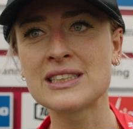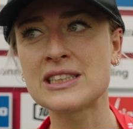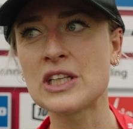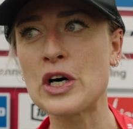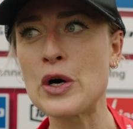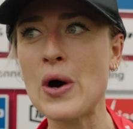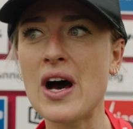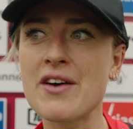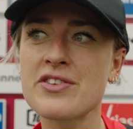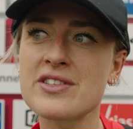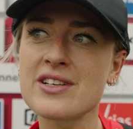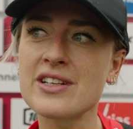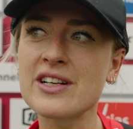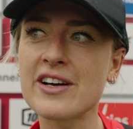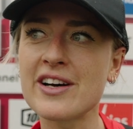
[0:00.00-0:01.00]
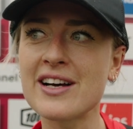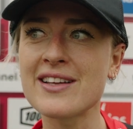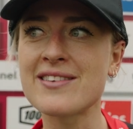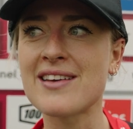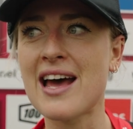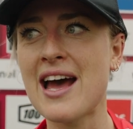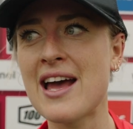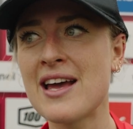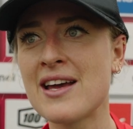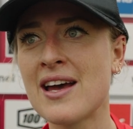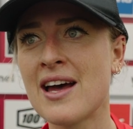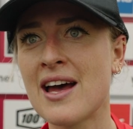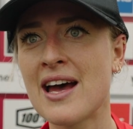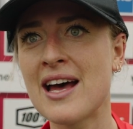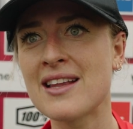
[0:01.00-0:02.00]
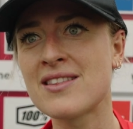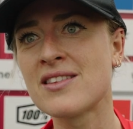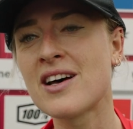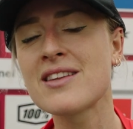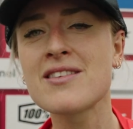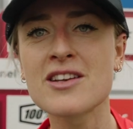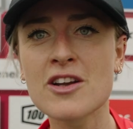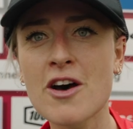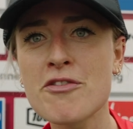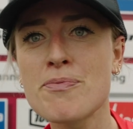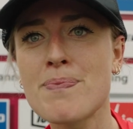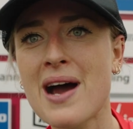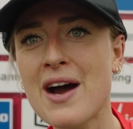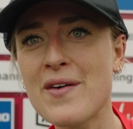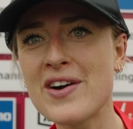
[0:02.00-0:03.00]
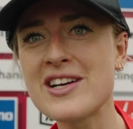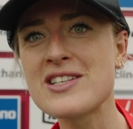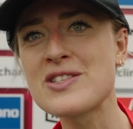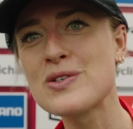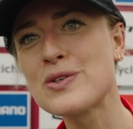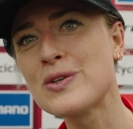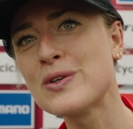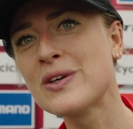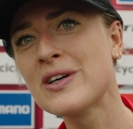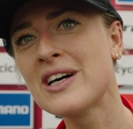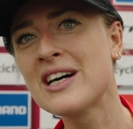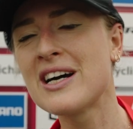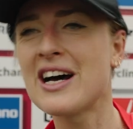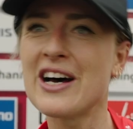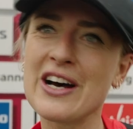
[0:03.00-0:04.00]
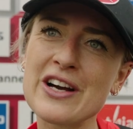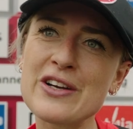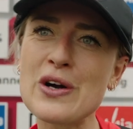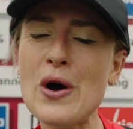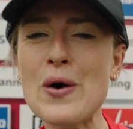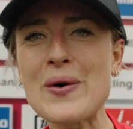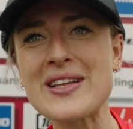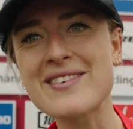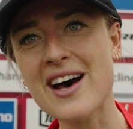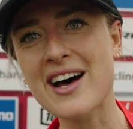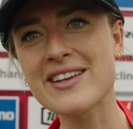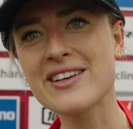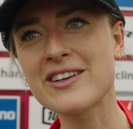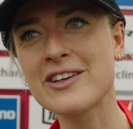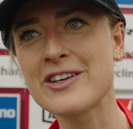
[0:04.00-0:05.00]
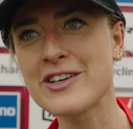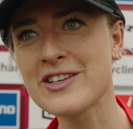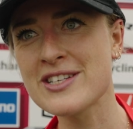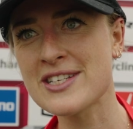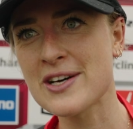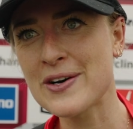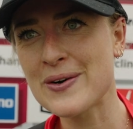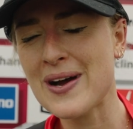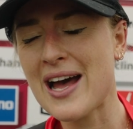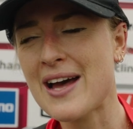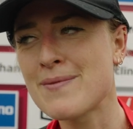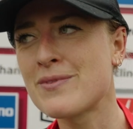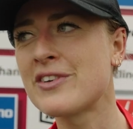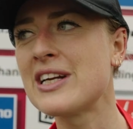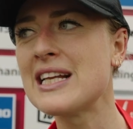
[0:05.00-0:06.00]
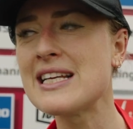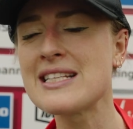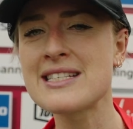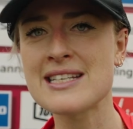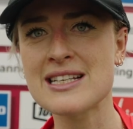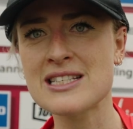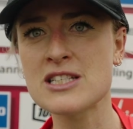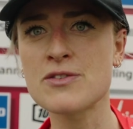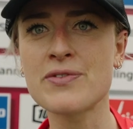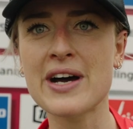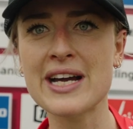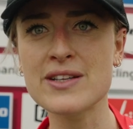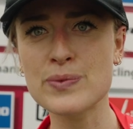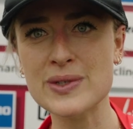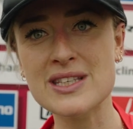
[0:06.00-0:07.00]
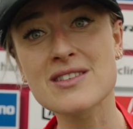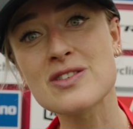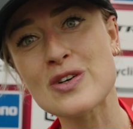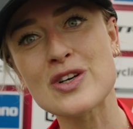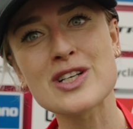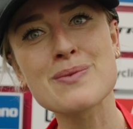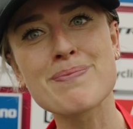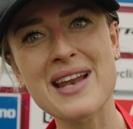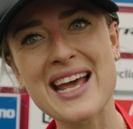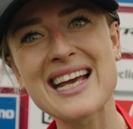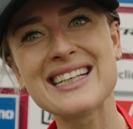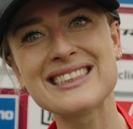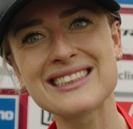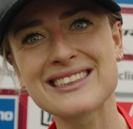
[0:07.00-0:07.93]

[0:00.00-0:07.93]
So after that I had not enough power to uh, go with the other girls. So I'm really satisfied with the third place.